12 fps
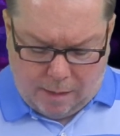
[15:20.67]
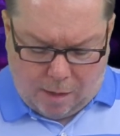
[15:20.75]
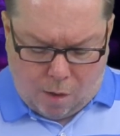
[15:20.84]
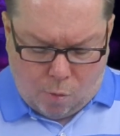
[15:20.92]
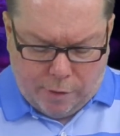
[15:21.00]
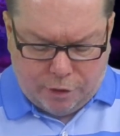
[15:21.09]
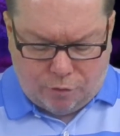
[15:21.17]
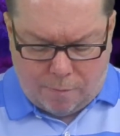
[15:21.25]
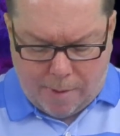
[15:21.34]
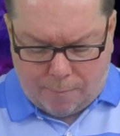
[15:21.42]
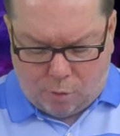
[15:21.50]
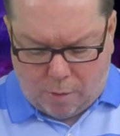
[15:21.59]
Always
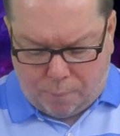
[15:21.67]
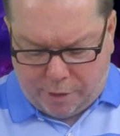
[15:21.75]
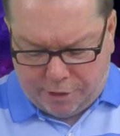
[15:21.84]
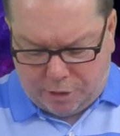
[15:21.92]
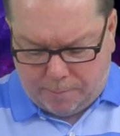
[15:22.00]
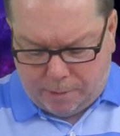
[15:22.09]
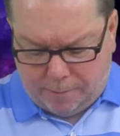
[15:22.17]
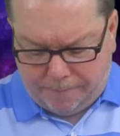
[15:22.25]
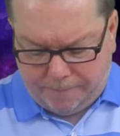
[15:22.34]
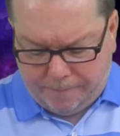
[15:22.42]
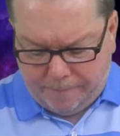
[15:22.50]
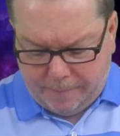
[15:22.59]
remember a principle.
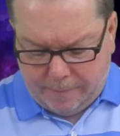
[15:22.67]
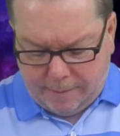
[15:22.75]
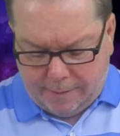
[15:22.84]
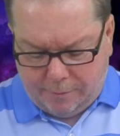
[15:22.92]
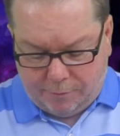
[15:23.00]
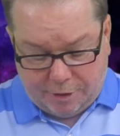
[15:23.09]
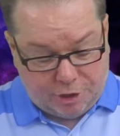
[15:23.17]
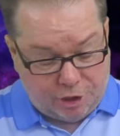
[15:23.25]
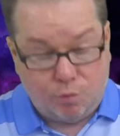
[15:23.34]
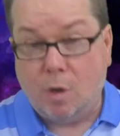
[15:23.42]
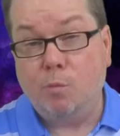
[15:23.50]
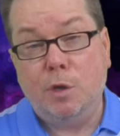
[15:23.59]
This
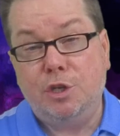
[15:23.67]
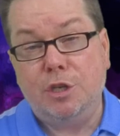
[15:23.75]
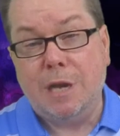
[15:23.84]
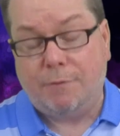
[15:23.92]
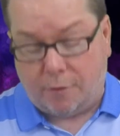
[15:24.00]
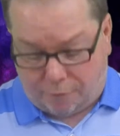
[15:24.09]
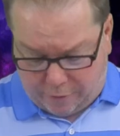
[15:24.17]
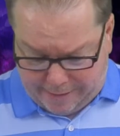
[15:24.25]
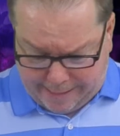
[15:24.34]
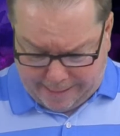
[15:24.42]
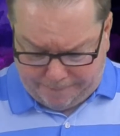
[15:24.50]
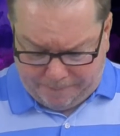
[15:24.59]
is one we should never
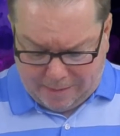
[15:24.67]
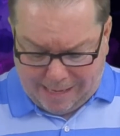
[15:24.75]
forget.